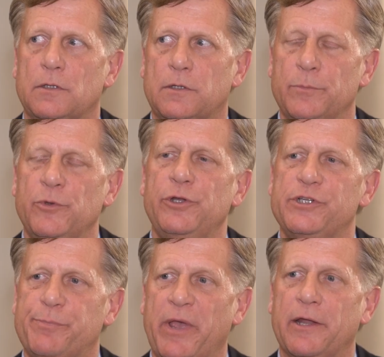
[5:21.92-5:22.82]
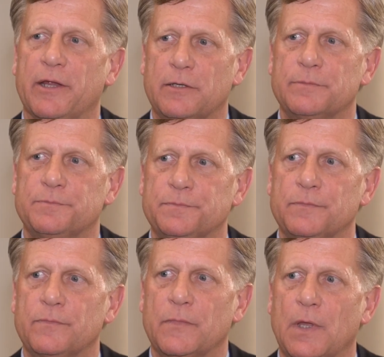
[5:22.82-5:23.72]
The mood is panic.
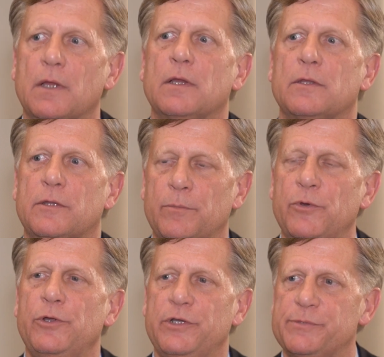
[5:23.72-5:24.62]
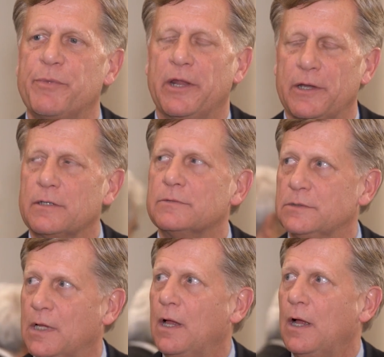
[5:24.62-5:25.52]
The mood is panic.
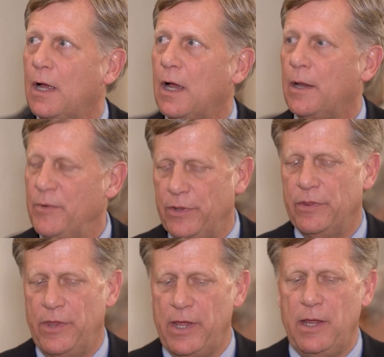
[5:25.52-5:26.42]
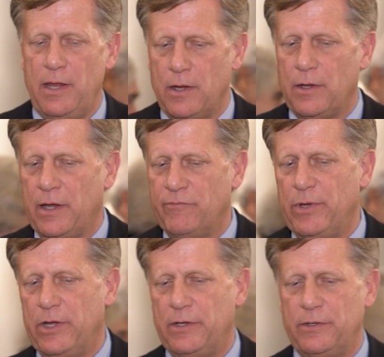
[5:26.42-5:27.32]
I mean, they have
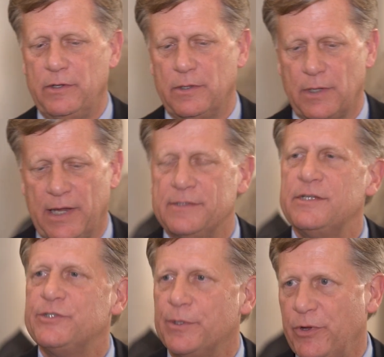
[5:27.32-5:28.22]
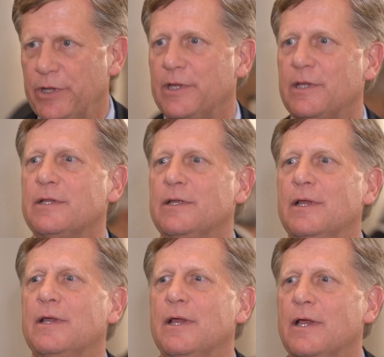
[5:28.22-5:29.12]
been anticipating
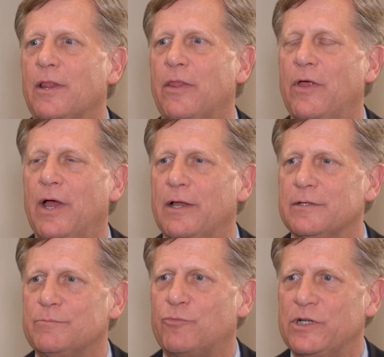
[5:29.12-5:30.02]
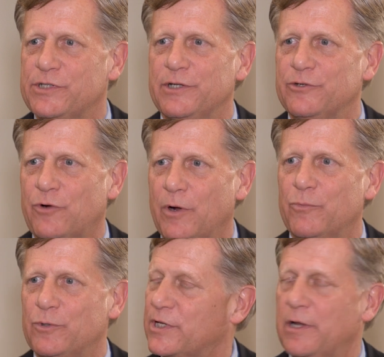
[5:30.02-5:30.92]
that President
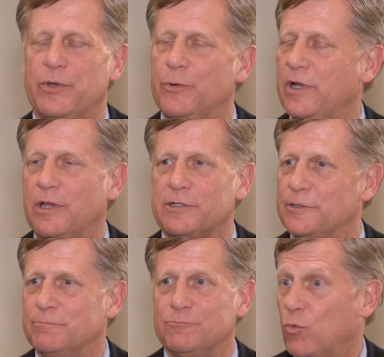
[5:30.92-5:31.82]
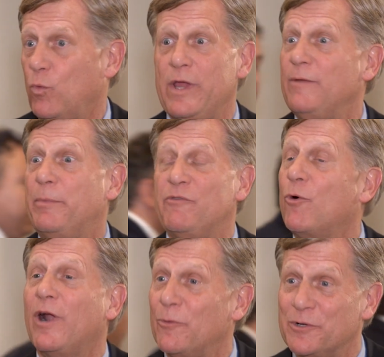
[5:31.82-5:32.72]
Trump was going to be reelected. Way
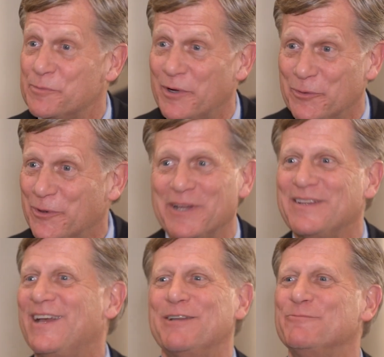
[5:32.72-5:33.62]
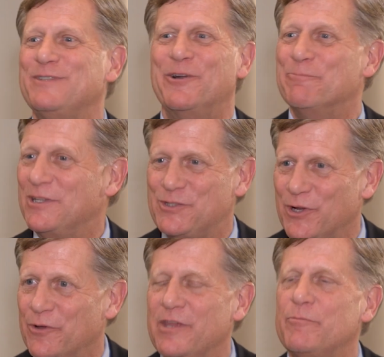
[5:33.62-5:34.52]
before I was, by the way. Months
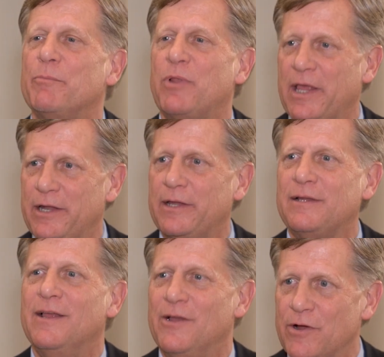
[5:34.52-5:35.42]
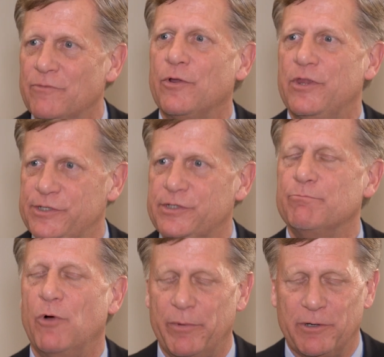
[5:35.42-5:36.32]
ago, they've been planning for this
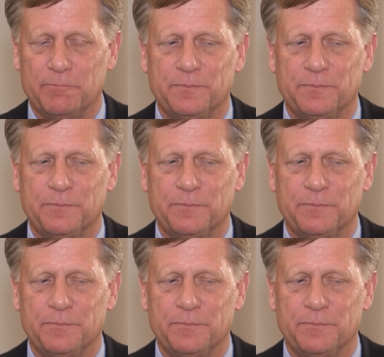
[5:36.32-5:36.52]
moment.